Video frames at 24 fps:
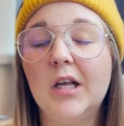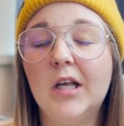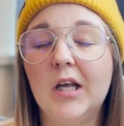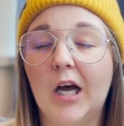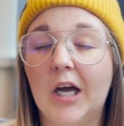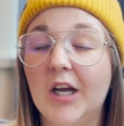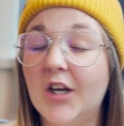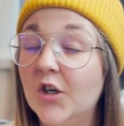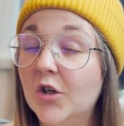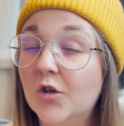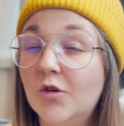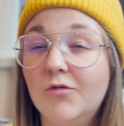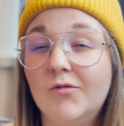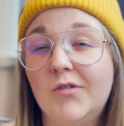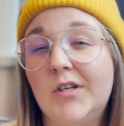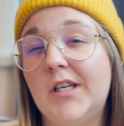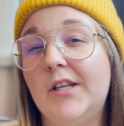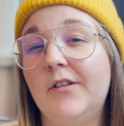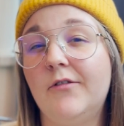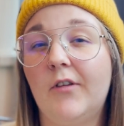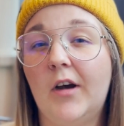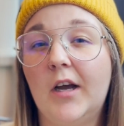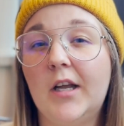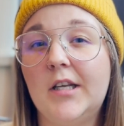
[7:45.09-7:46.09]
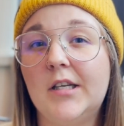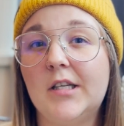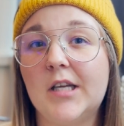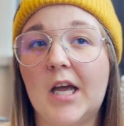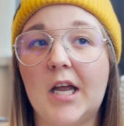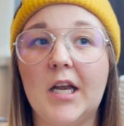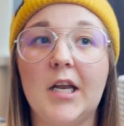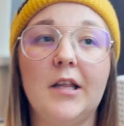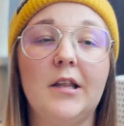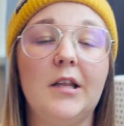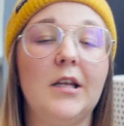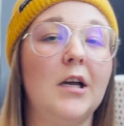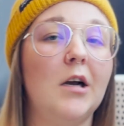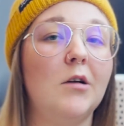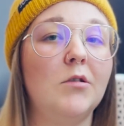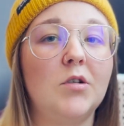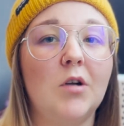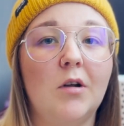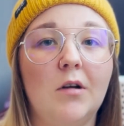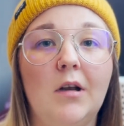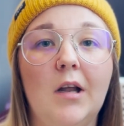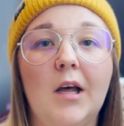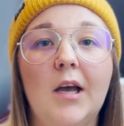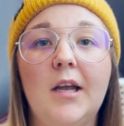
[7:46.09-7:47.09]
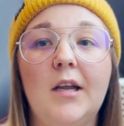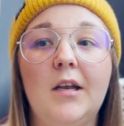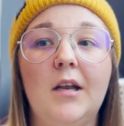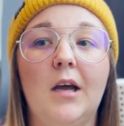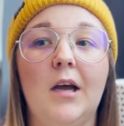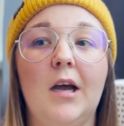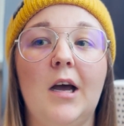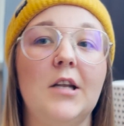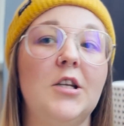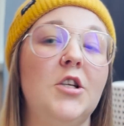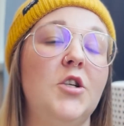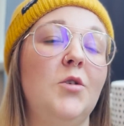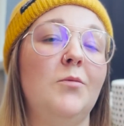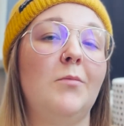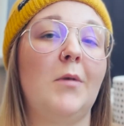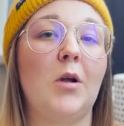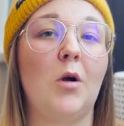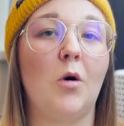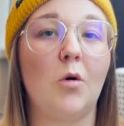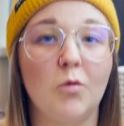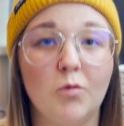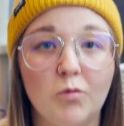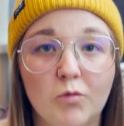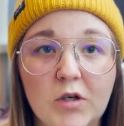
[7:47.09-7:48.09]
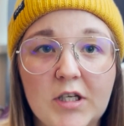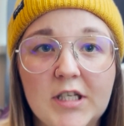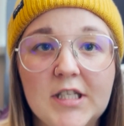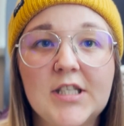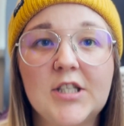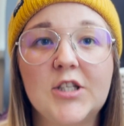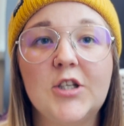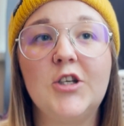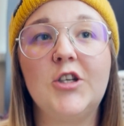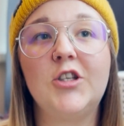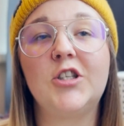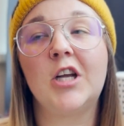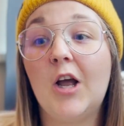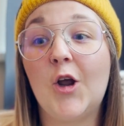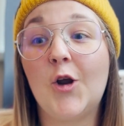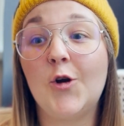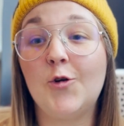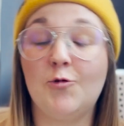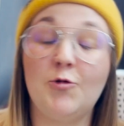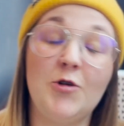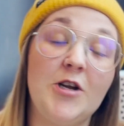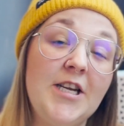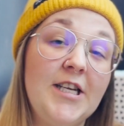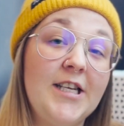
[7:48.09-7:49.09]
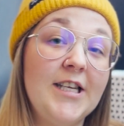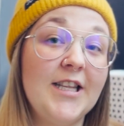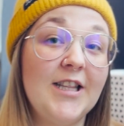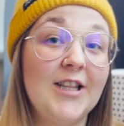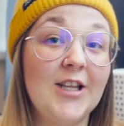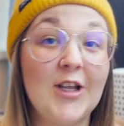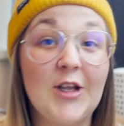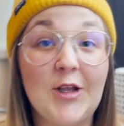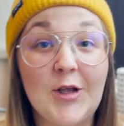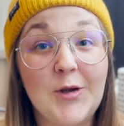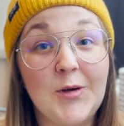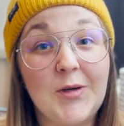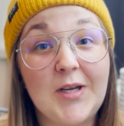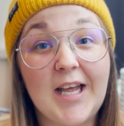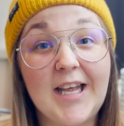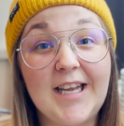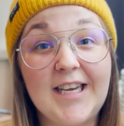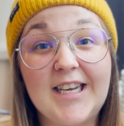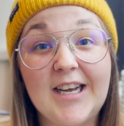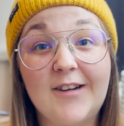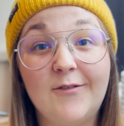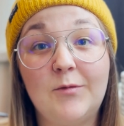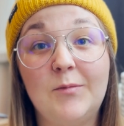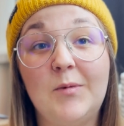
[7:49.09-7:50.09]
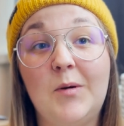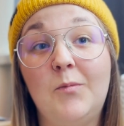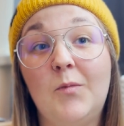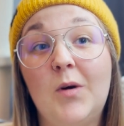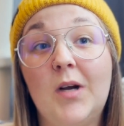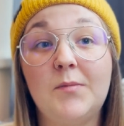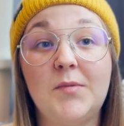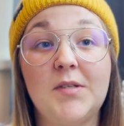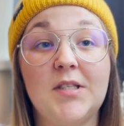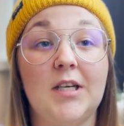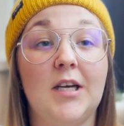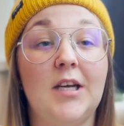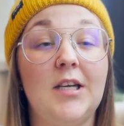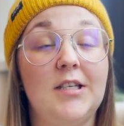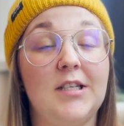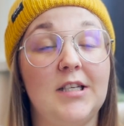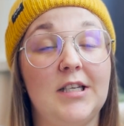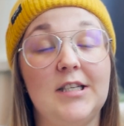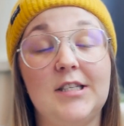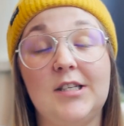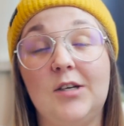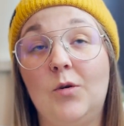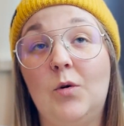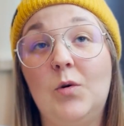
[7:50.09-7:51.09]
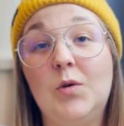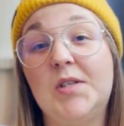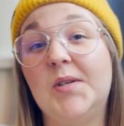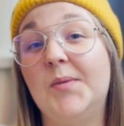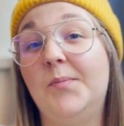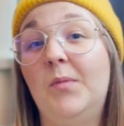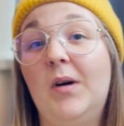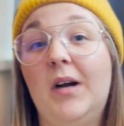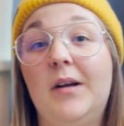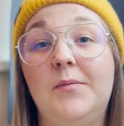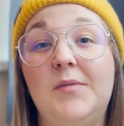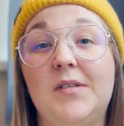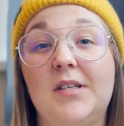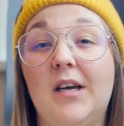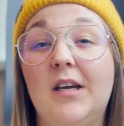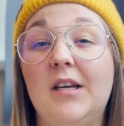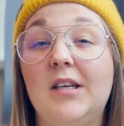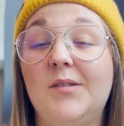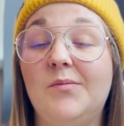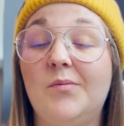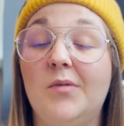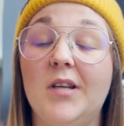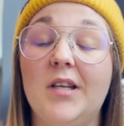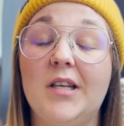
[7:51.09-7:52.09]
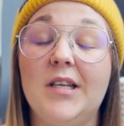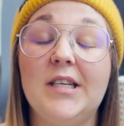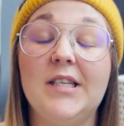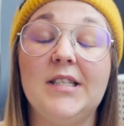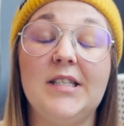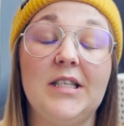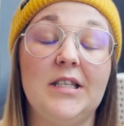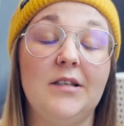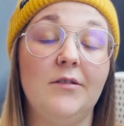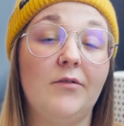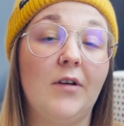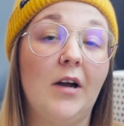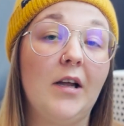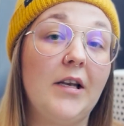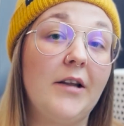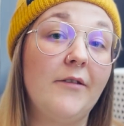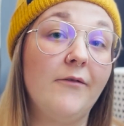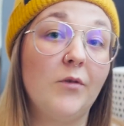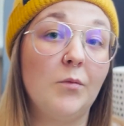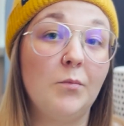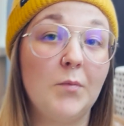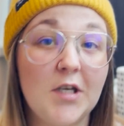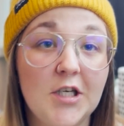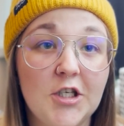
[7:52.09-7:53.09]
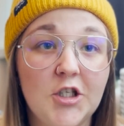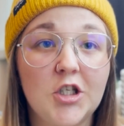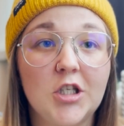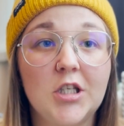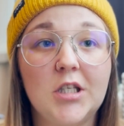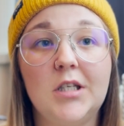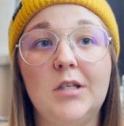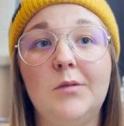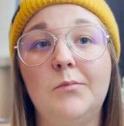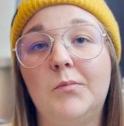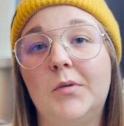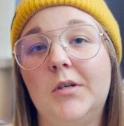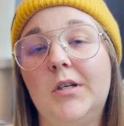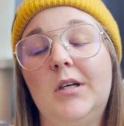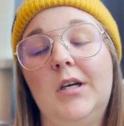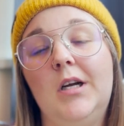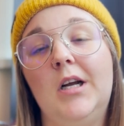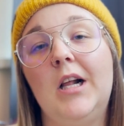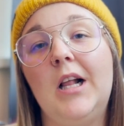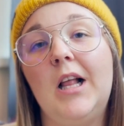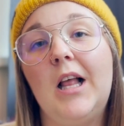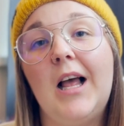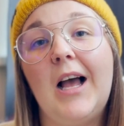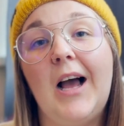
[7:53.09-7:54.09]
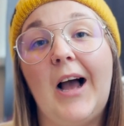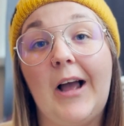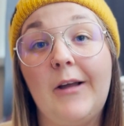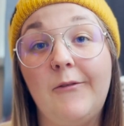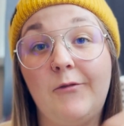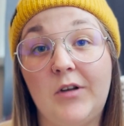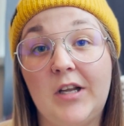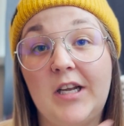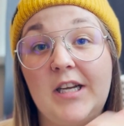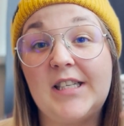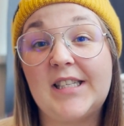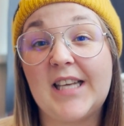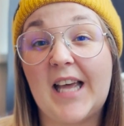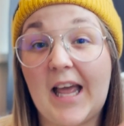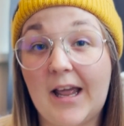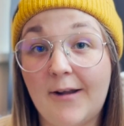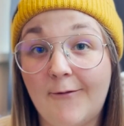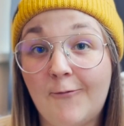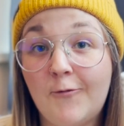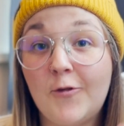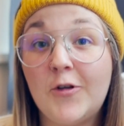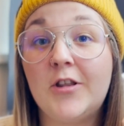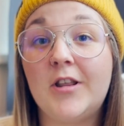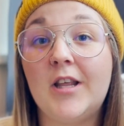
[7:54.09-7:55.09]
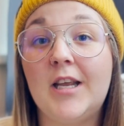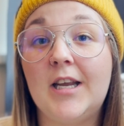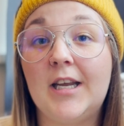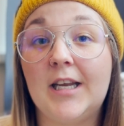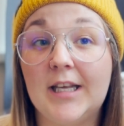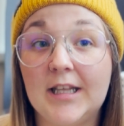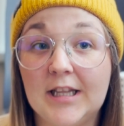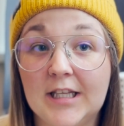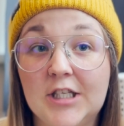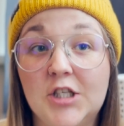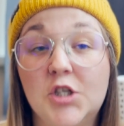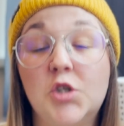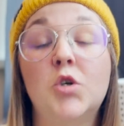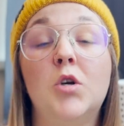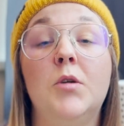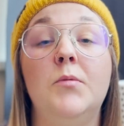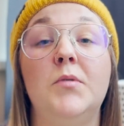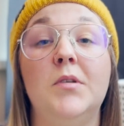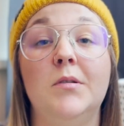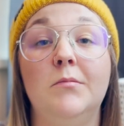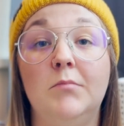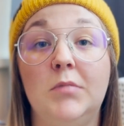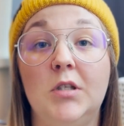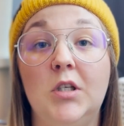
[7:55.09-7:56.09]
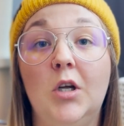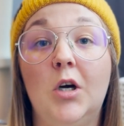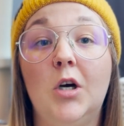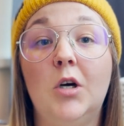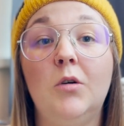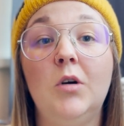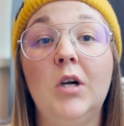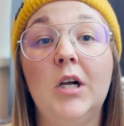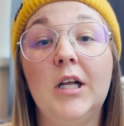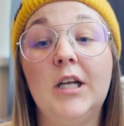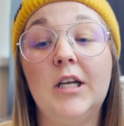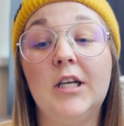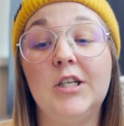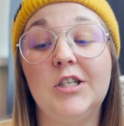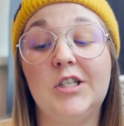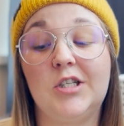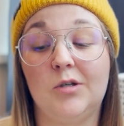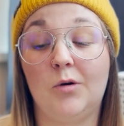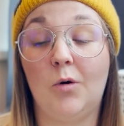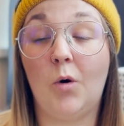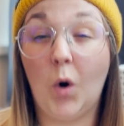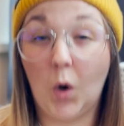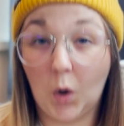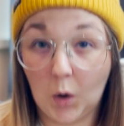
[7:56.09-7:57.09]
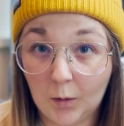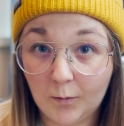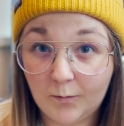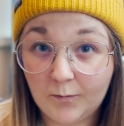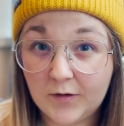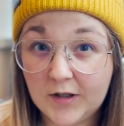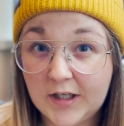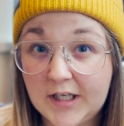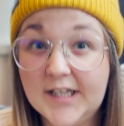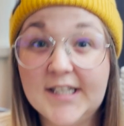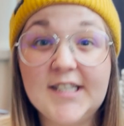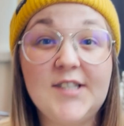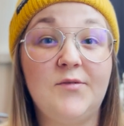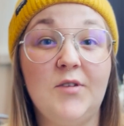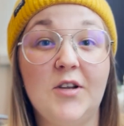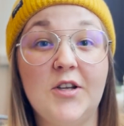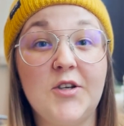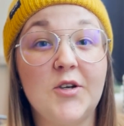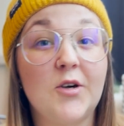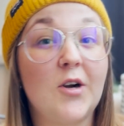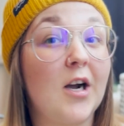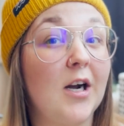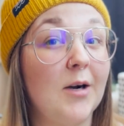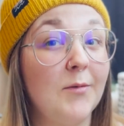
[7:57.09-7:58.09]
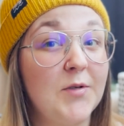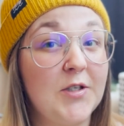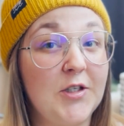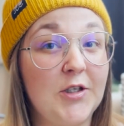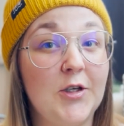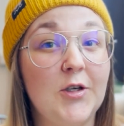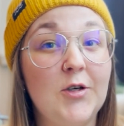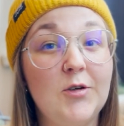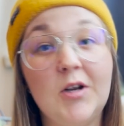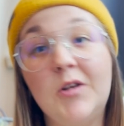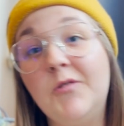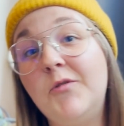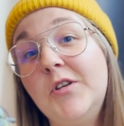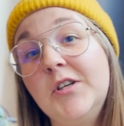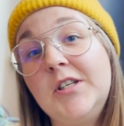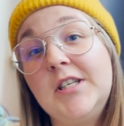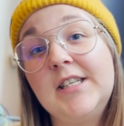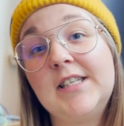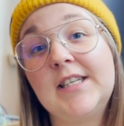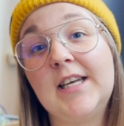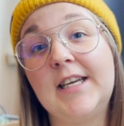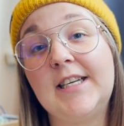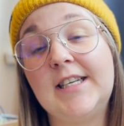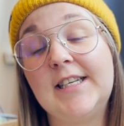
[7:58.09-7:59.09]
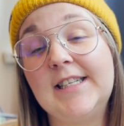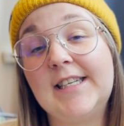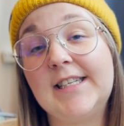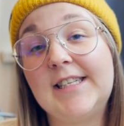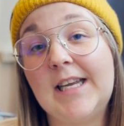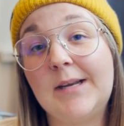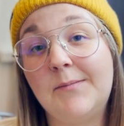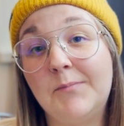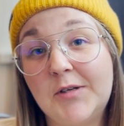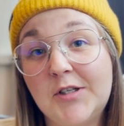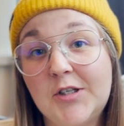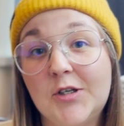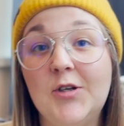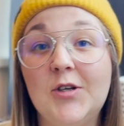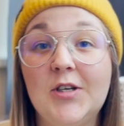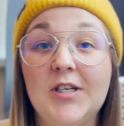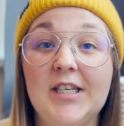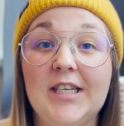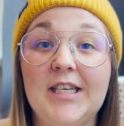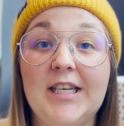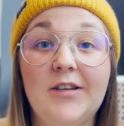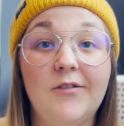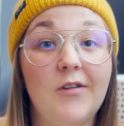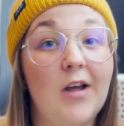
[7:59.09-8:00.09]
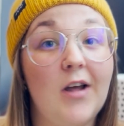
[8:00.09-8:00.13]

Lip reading: I couldn't really find anything out online. I had to do my own research, reading the UK government website. It's an awesome website. It's pretty easy to find information, but I've linked everything in the description below. So hopefully this video helps you if you're deciding to take maternity leave